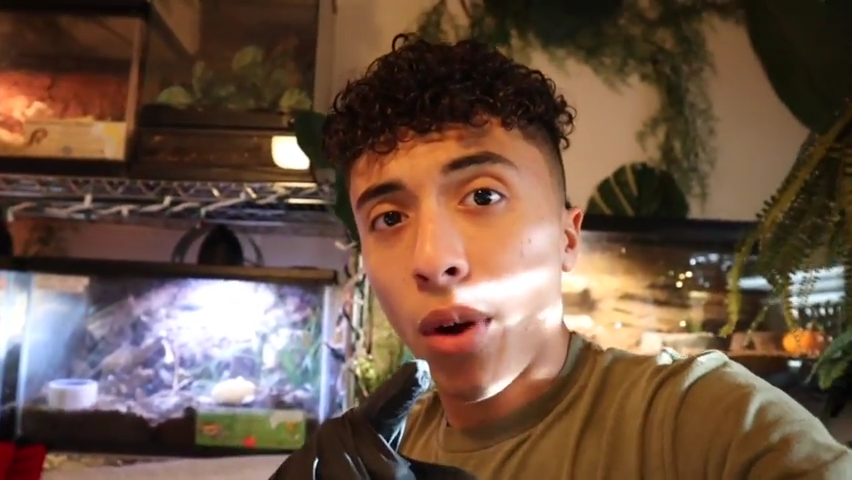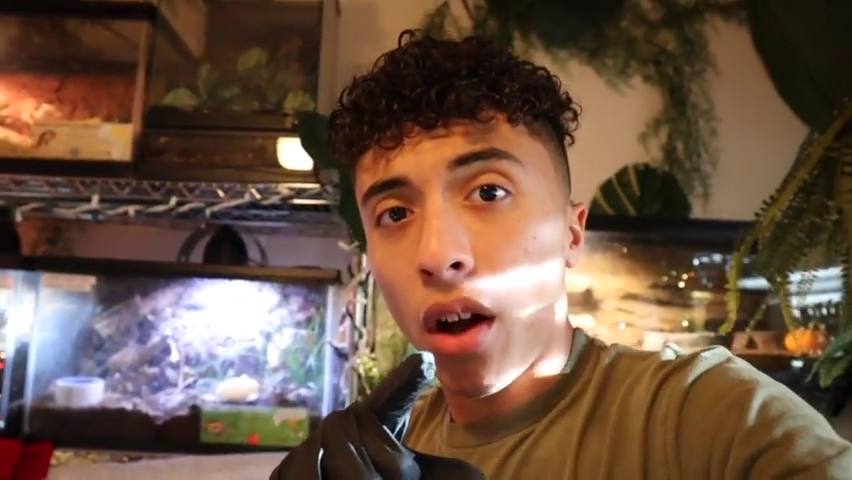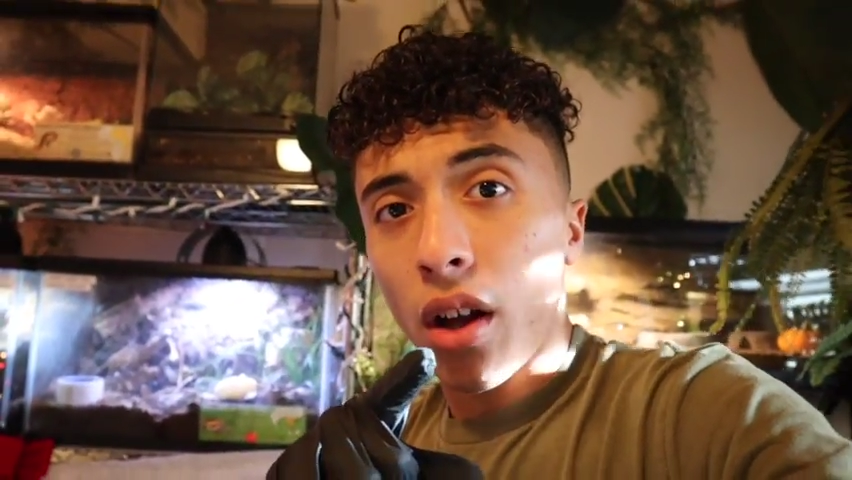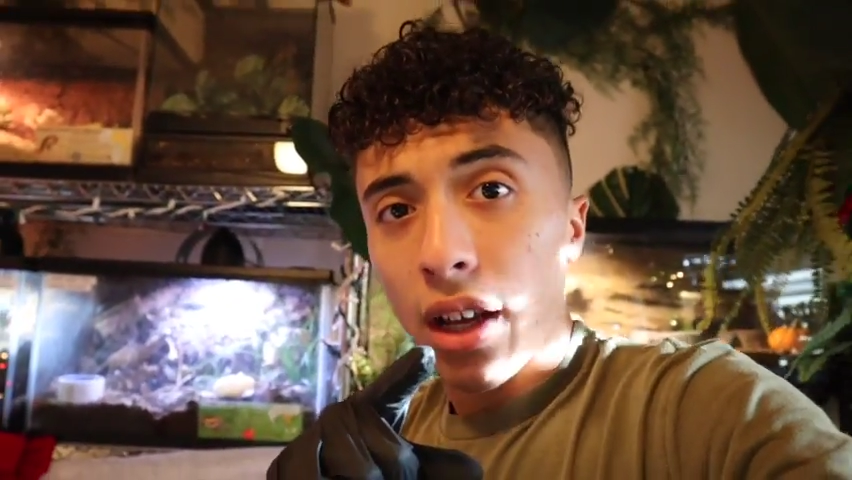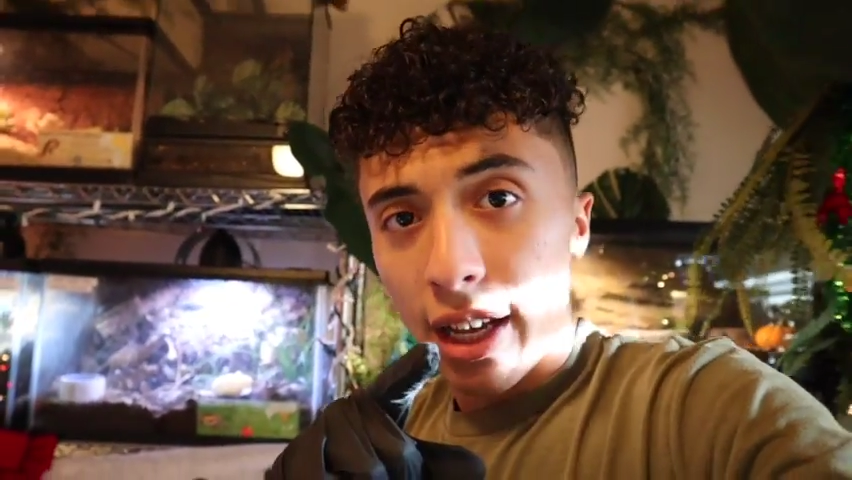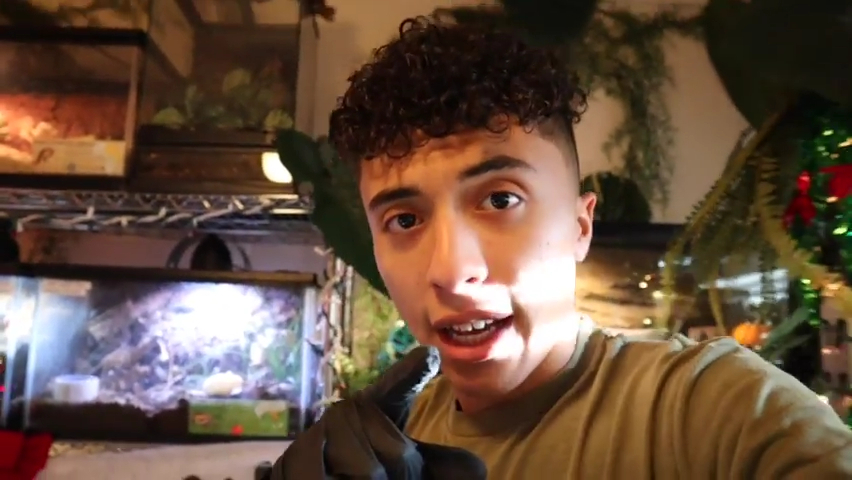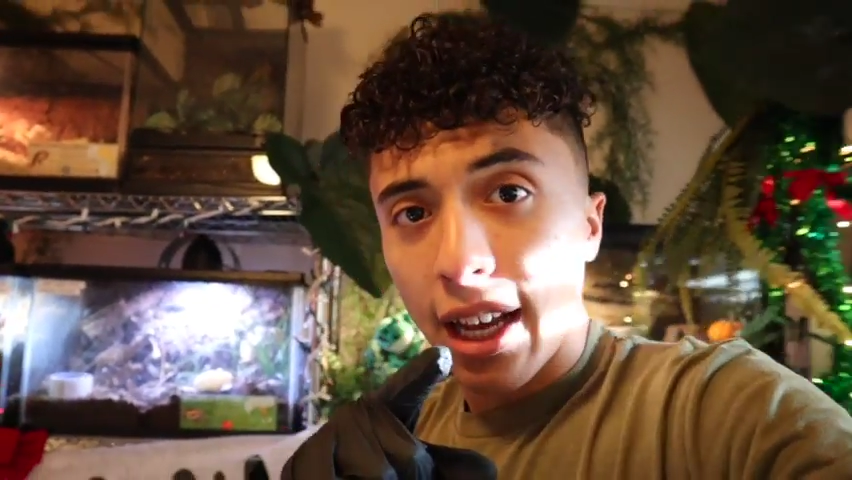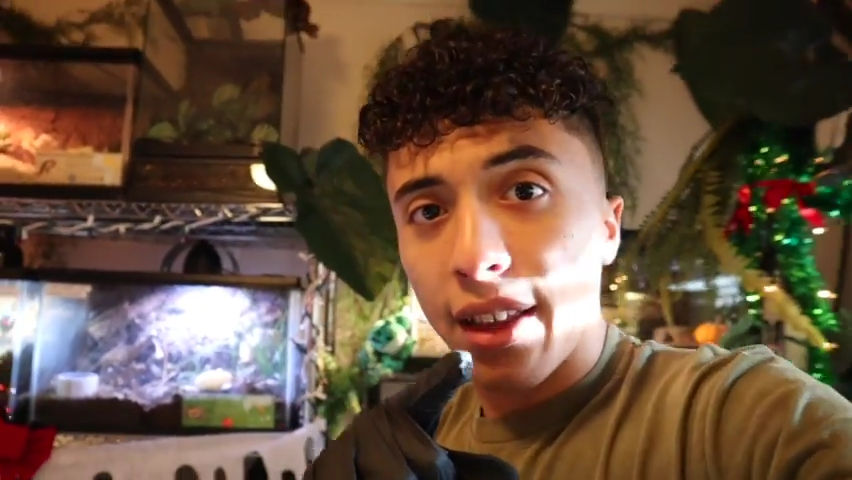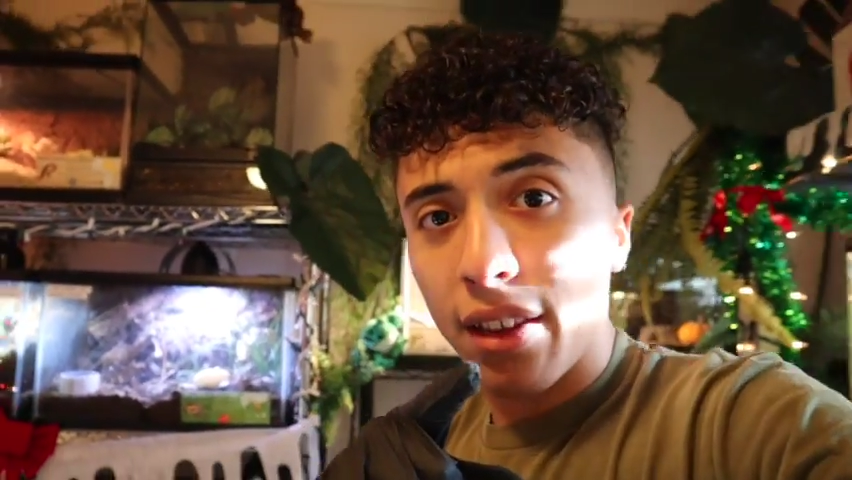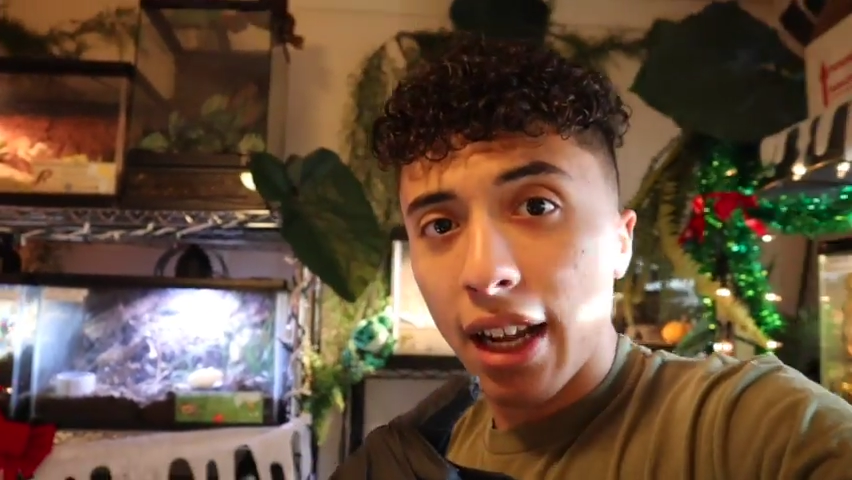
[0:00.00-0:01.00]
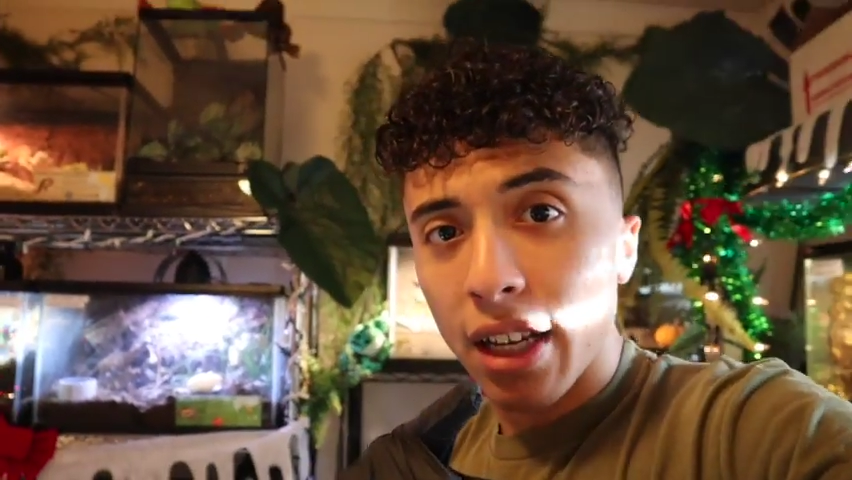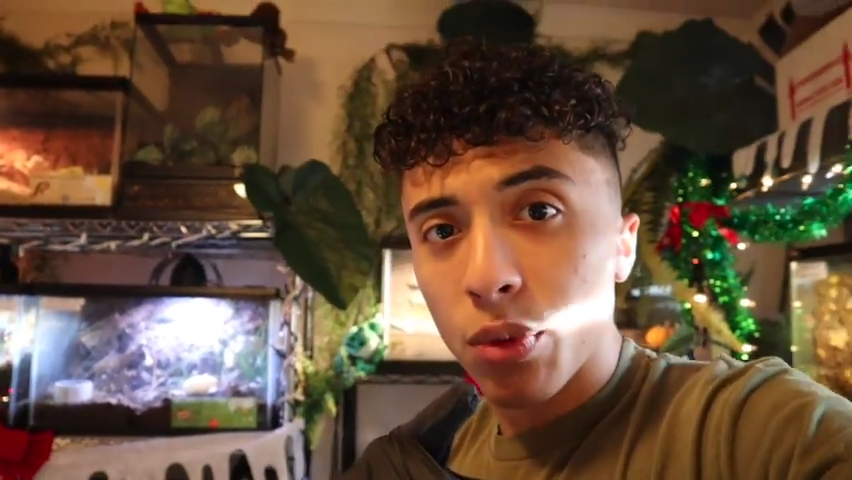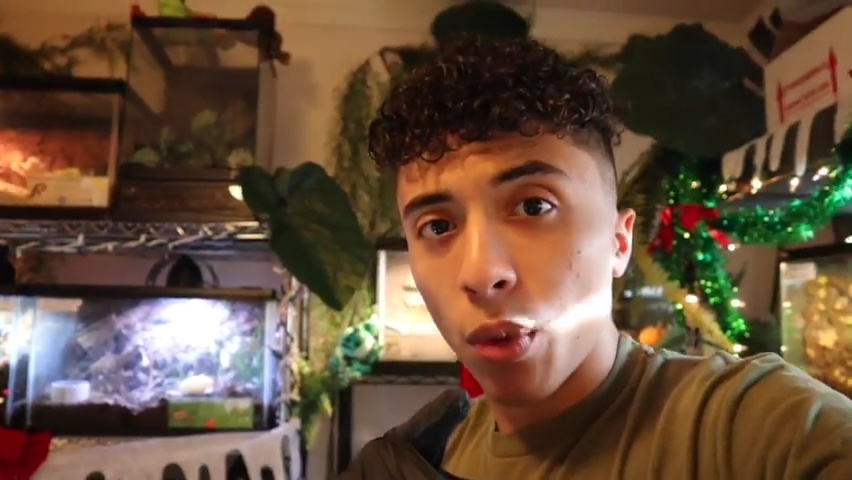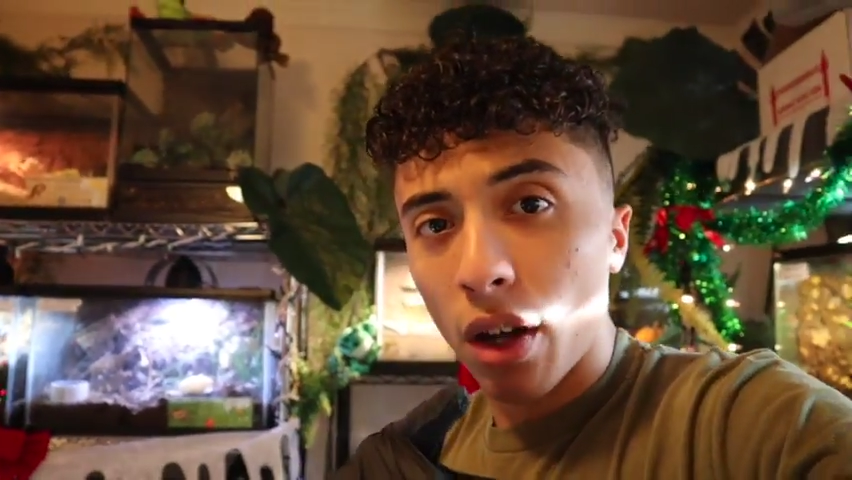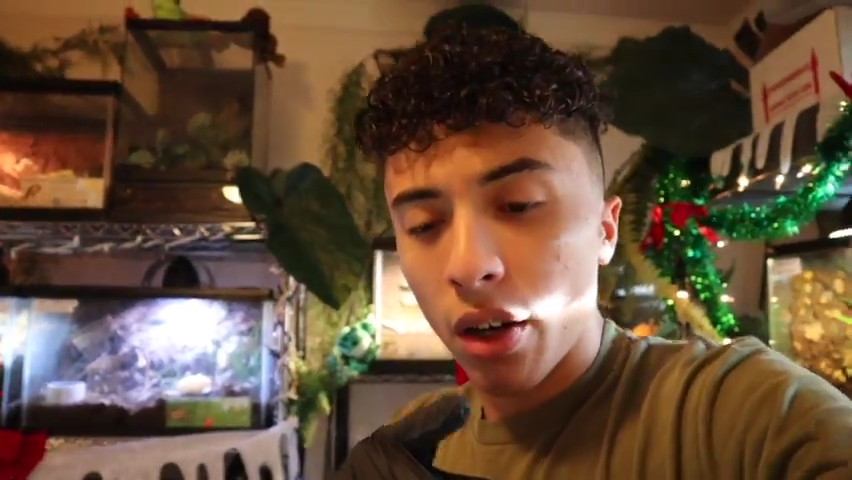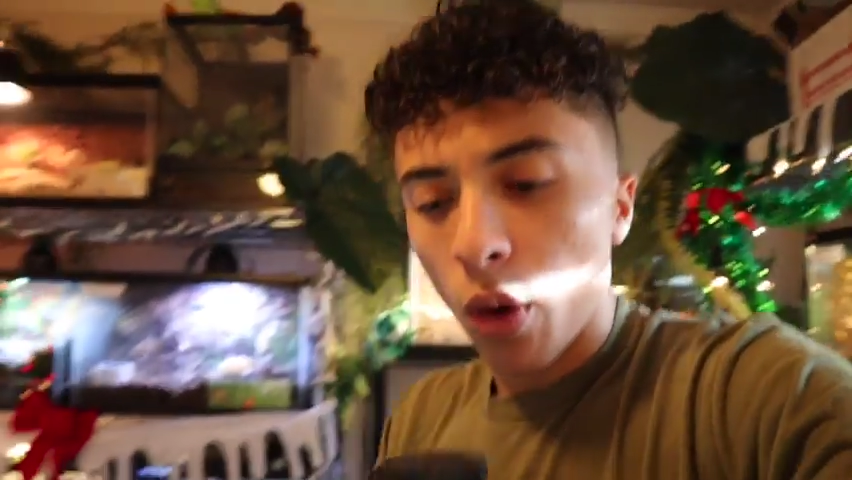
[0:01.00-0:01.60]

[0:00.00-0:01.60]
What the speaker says: all in the next one